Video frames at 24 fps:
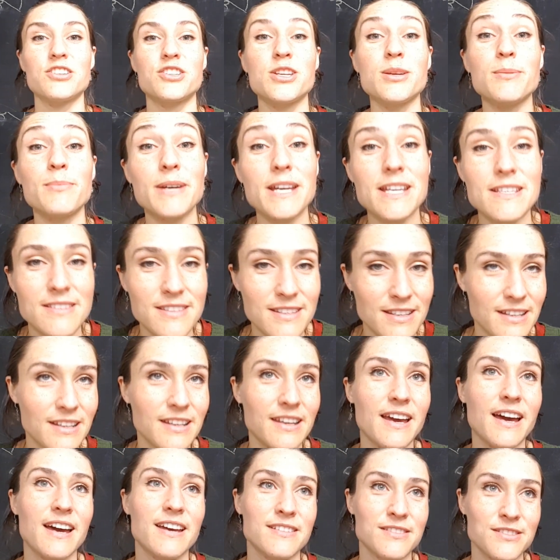She
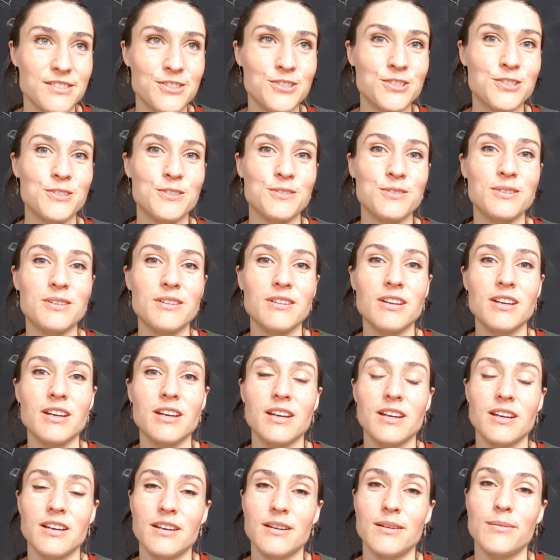basically has to
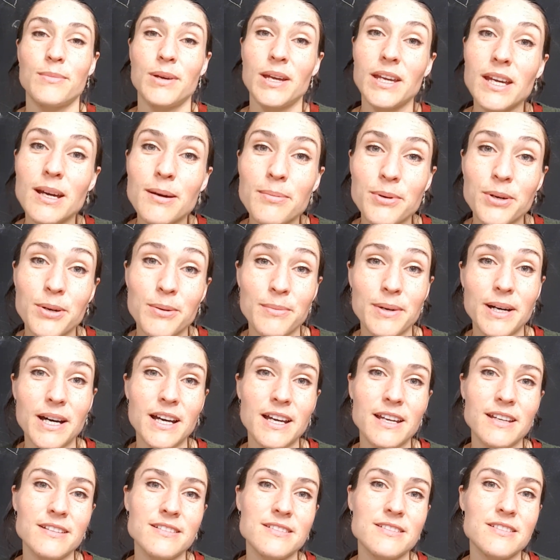make up her
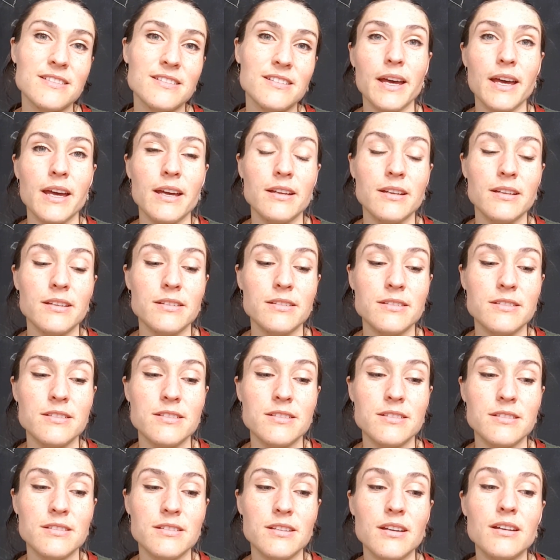mind and
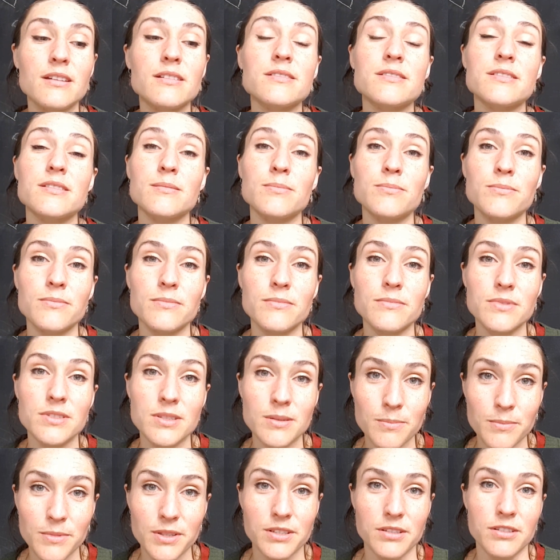
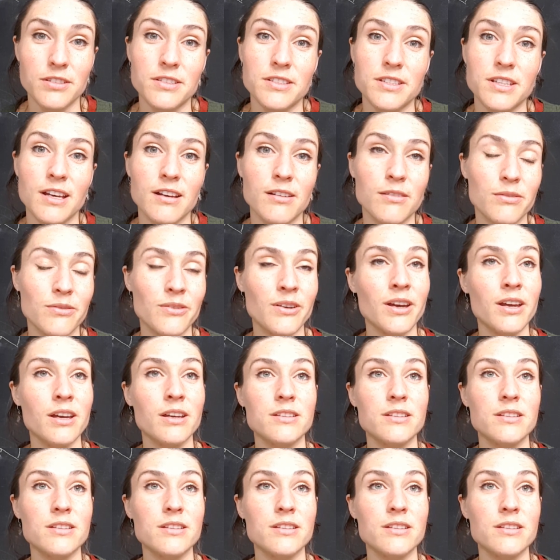submit herself.